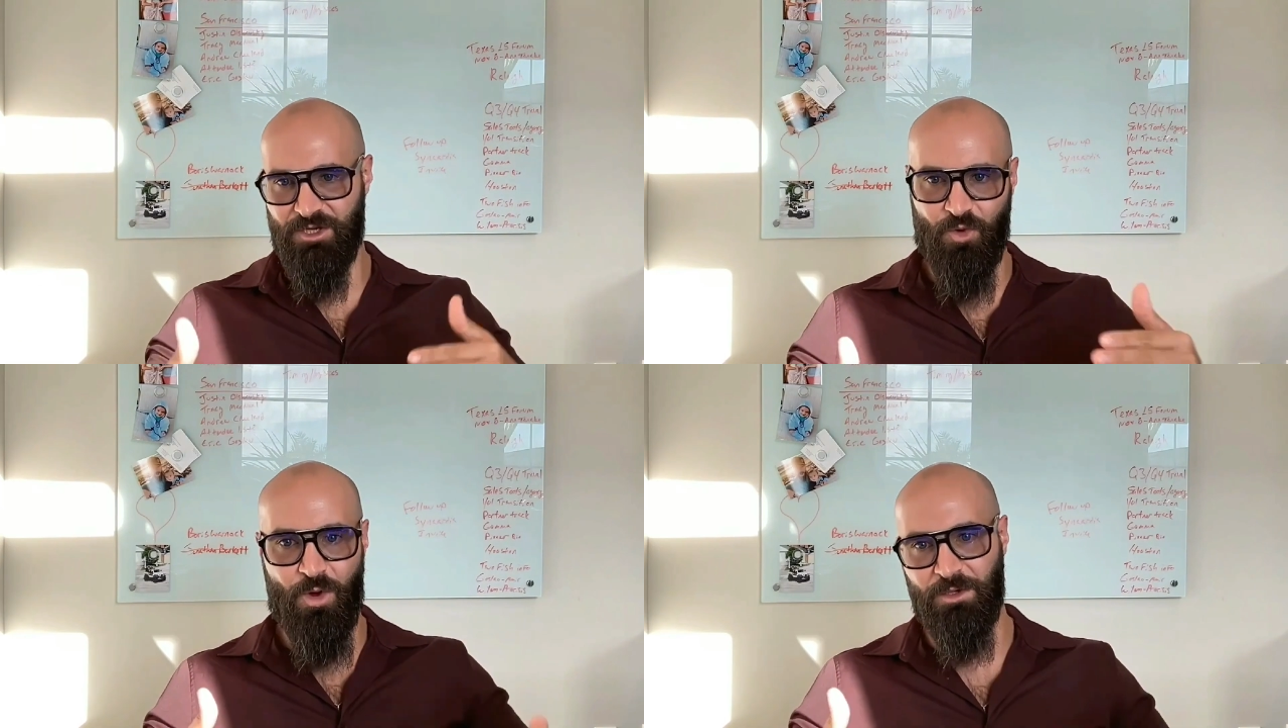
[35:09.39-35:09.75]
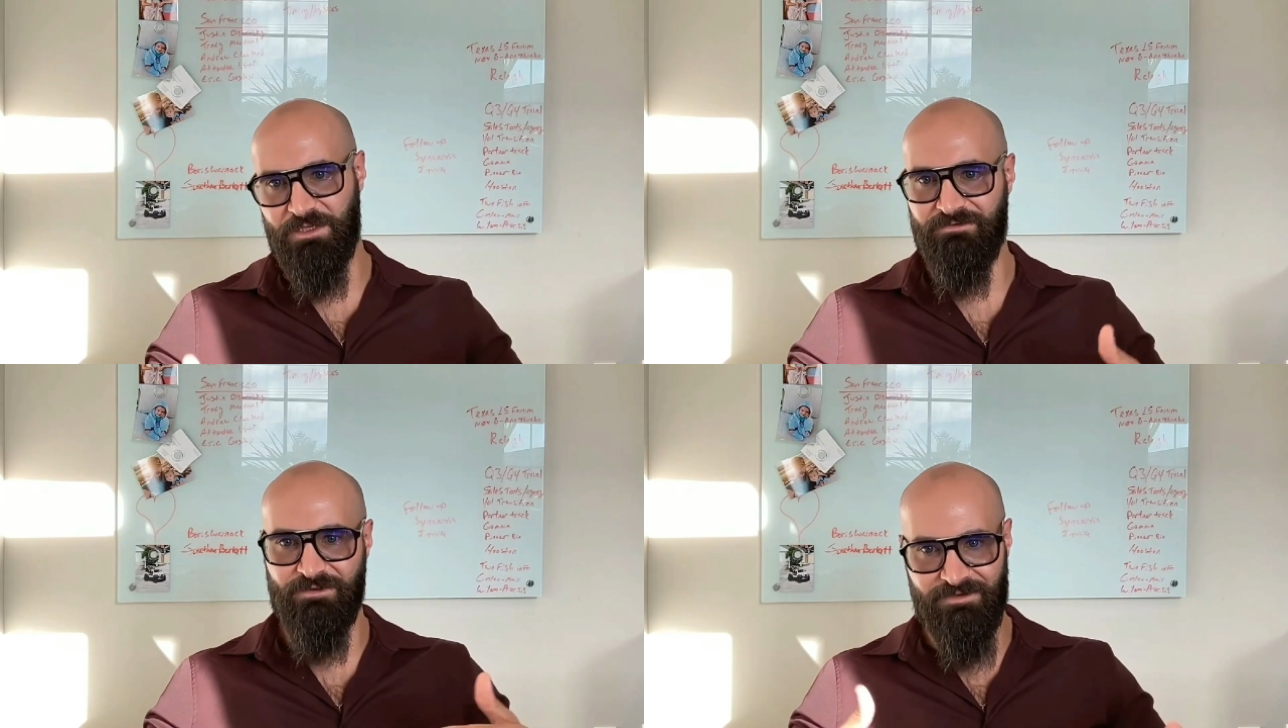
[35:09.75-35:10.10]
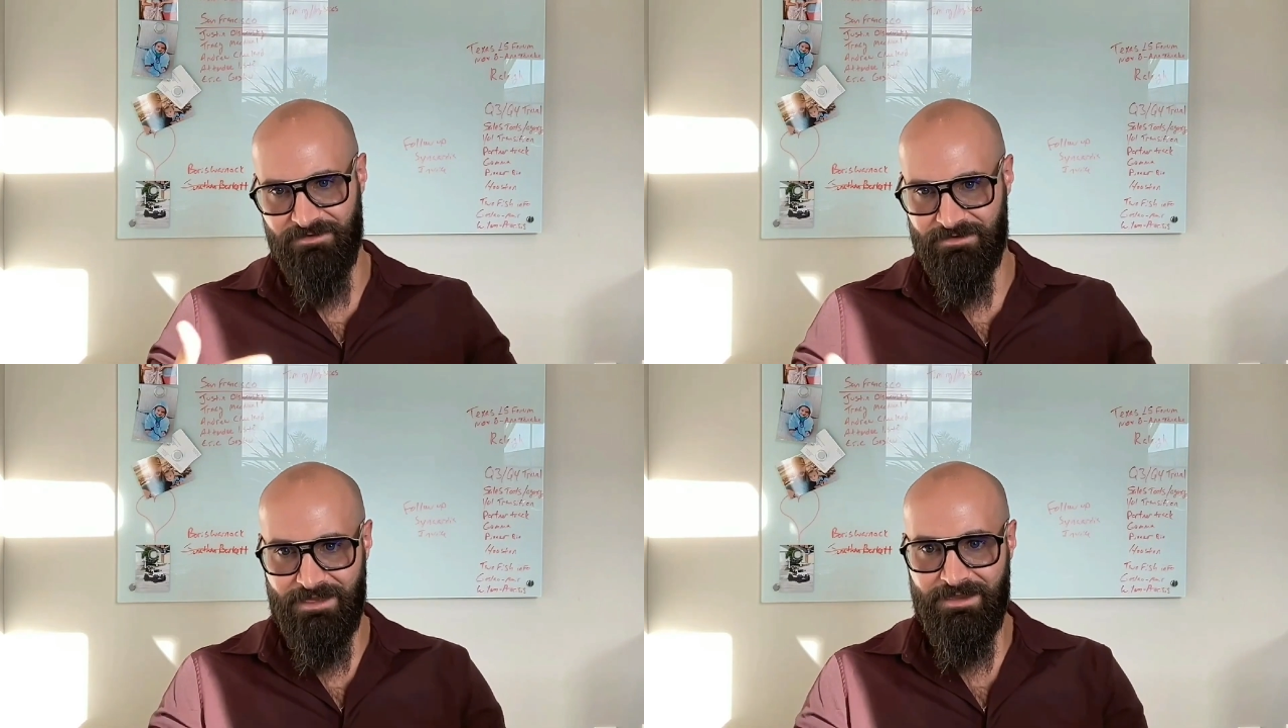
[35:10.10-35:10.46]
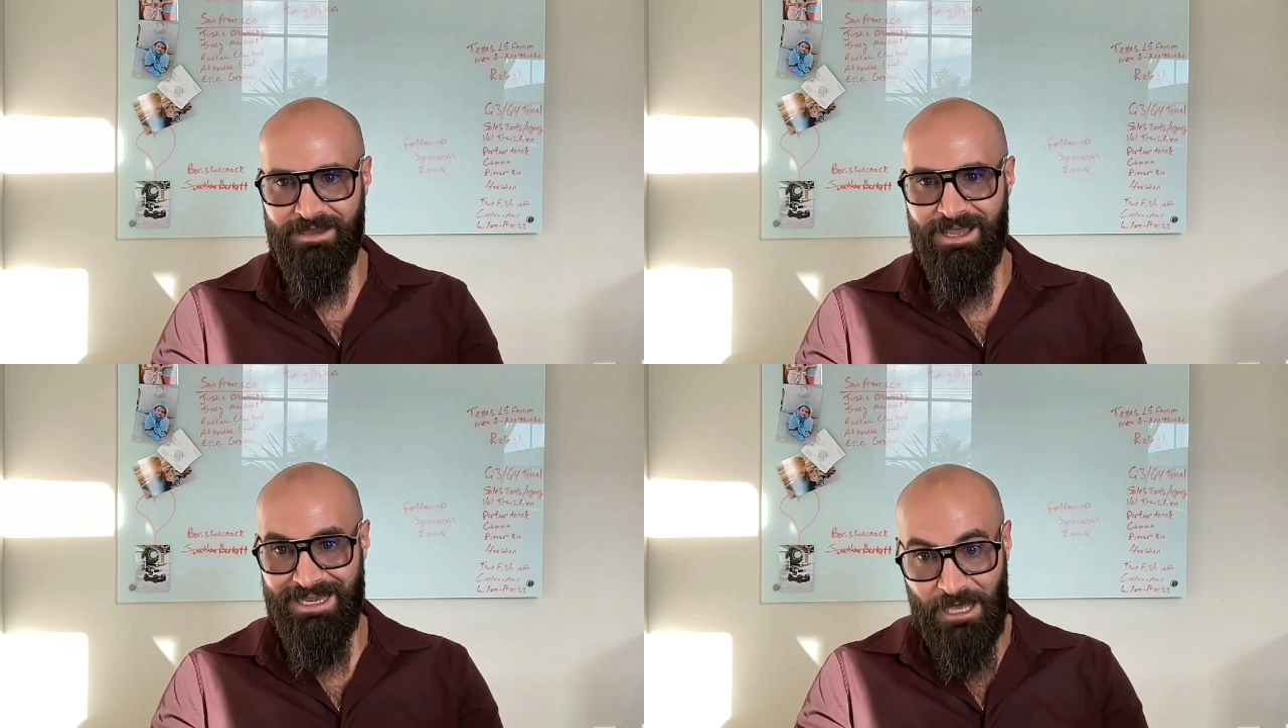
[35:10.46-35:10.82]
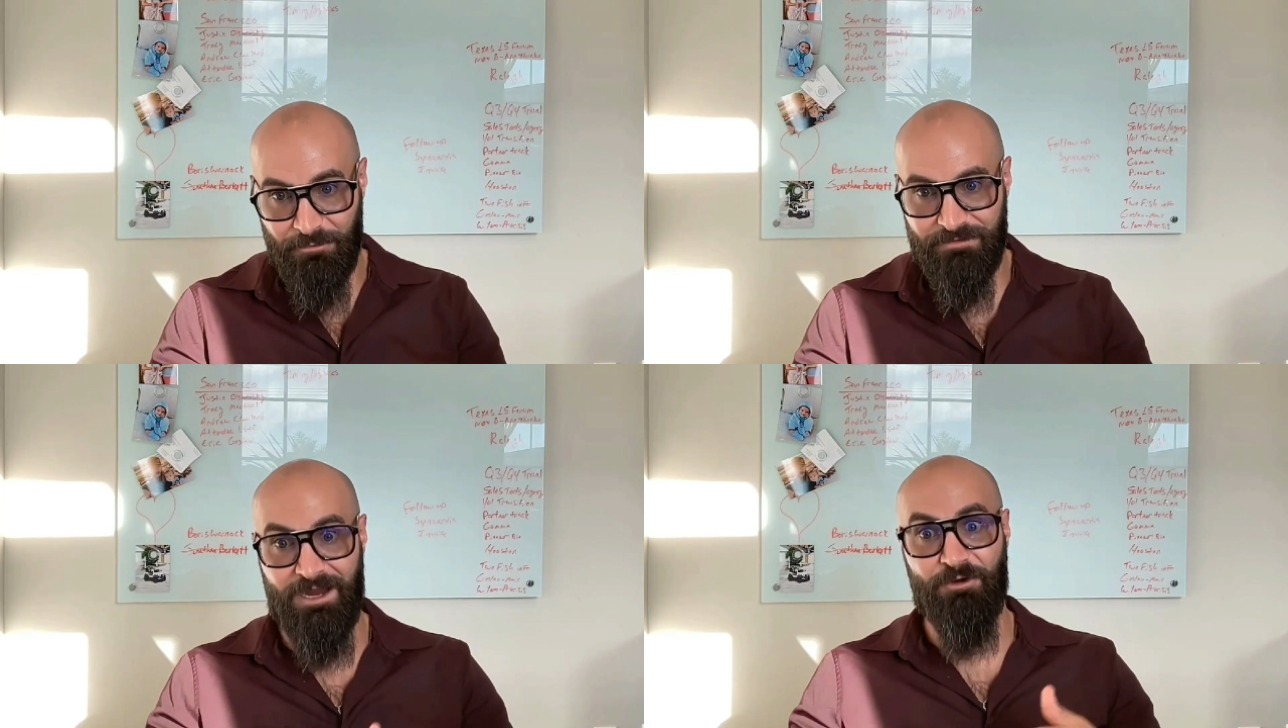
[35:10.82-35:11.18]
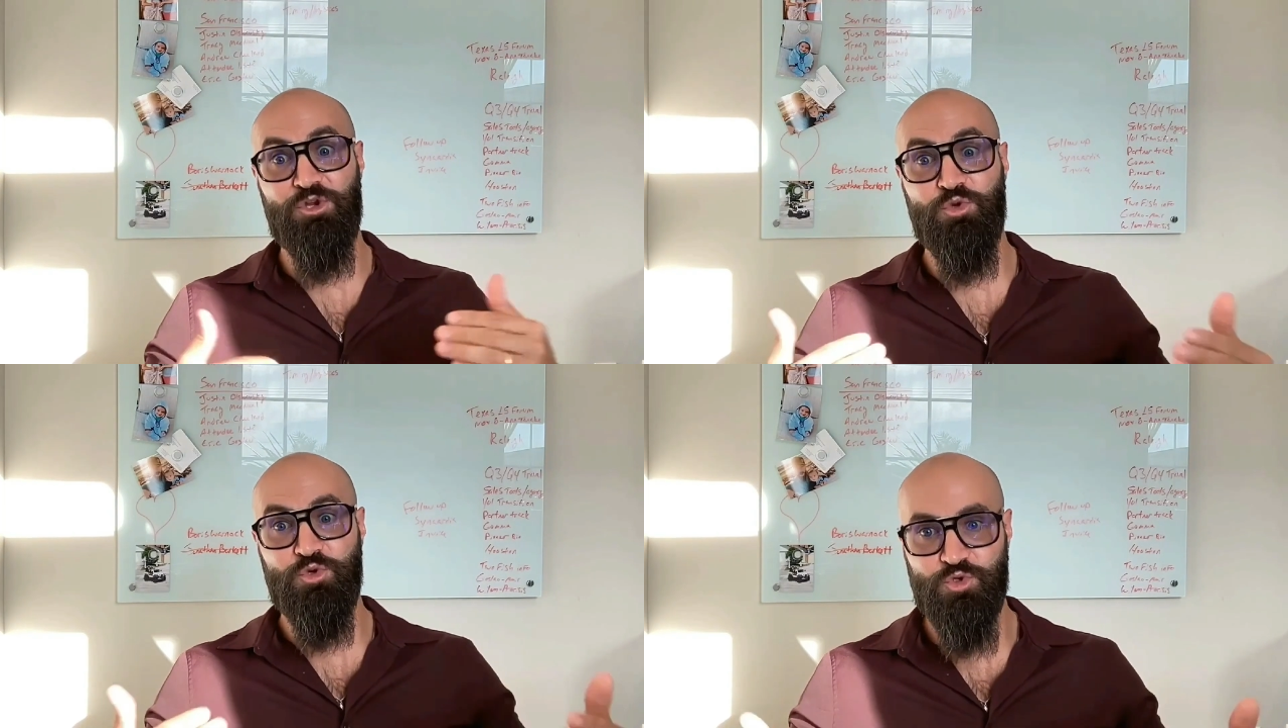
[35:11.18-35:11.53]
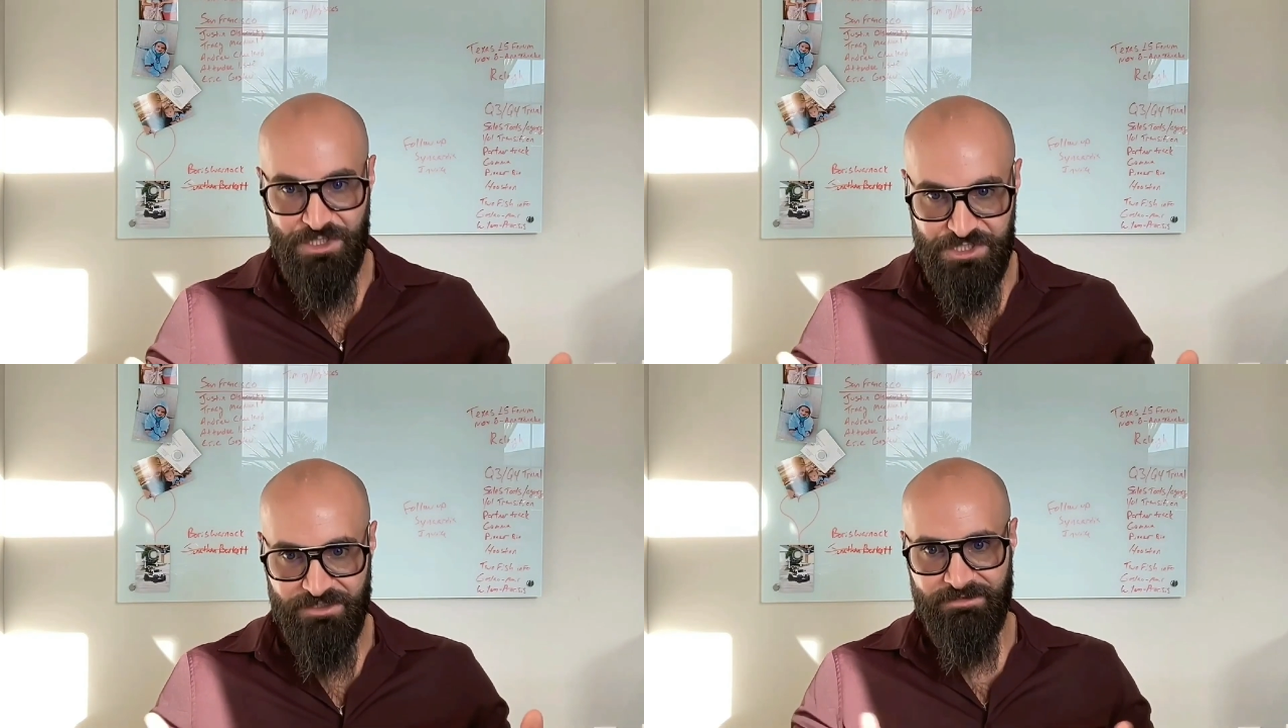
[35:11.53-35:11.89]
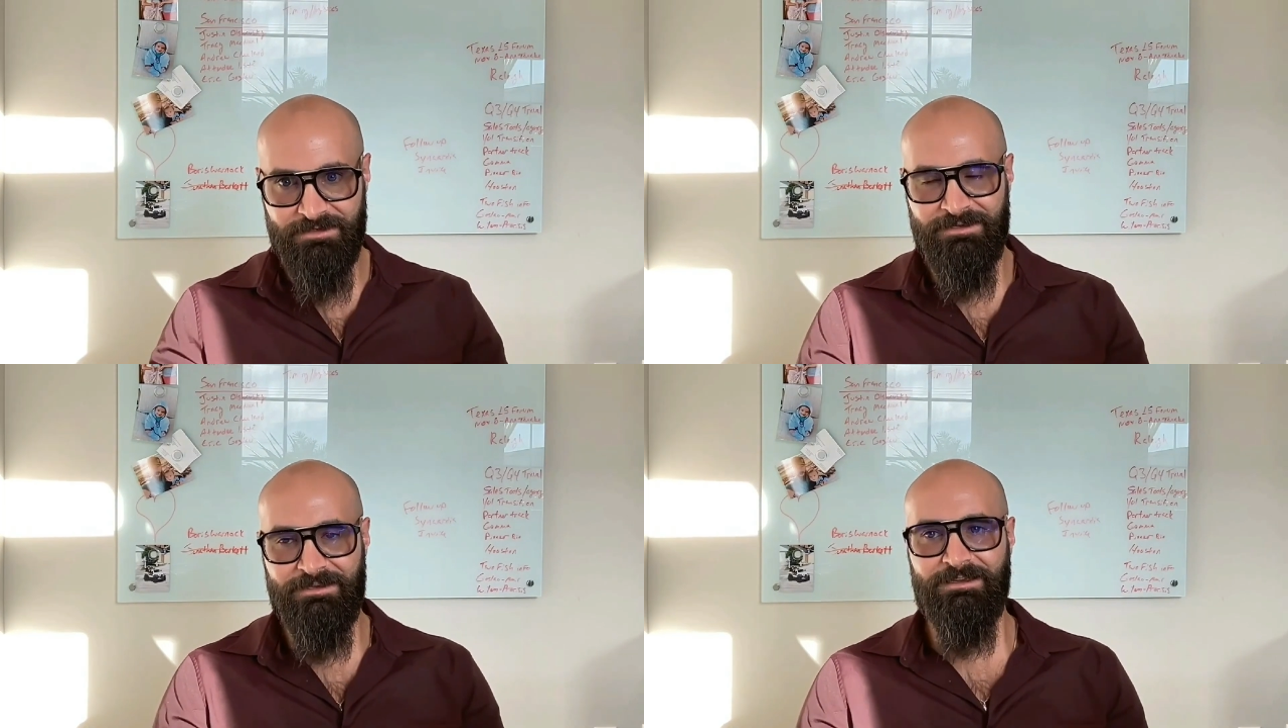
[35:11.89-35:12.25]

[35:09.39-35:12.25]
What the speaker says: and quality of life and healthcare and nutrition.